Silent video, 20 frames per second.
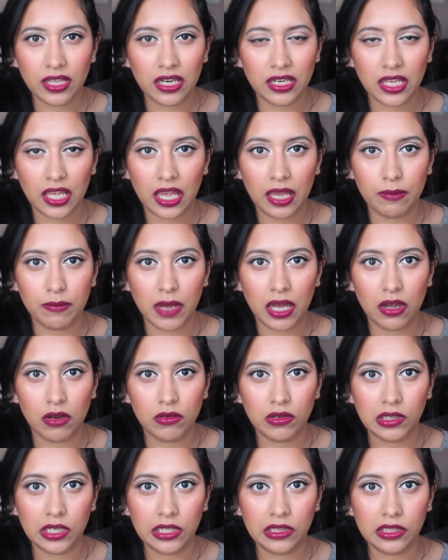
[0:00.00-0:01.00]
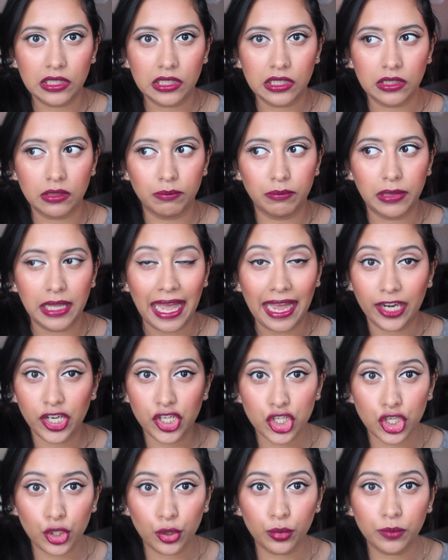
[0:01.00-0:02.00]
It came out in the
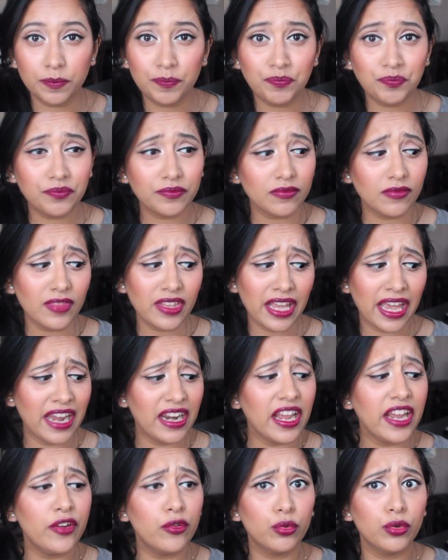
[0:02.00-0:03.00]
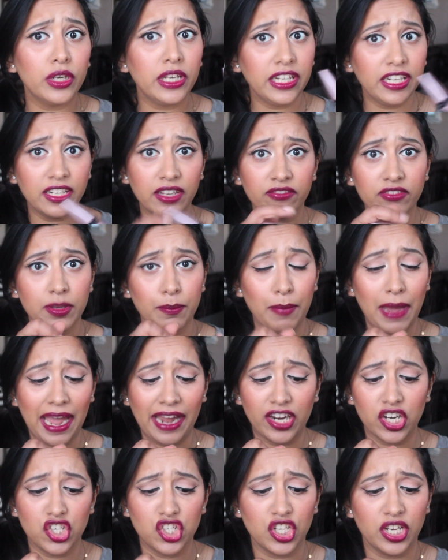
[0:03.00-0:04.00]
black tube, and I really love the
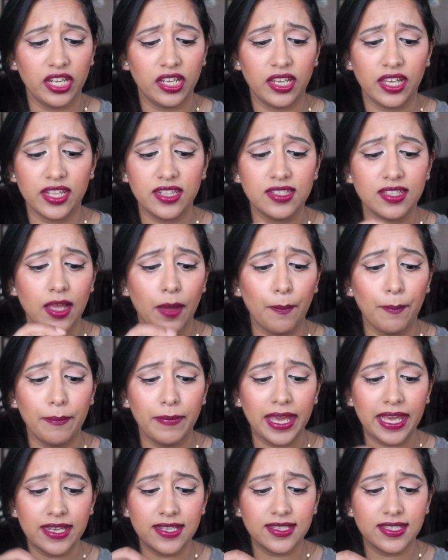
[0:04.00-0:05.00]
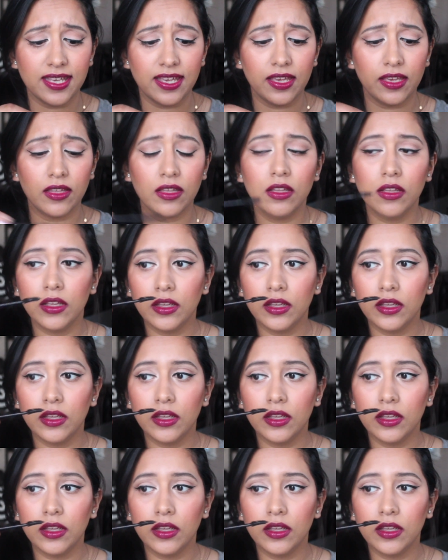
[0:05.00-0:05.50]
packaging. It's amazing.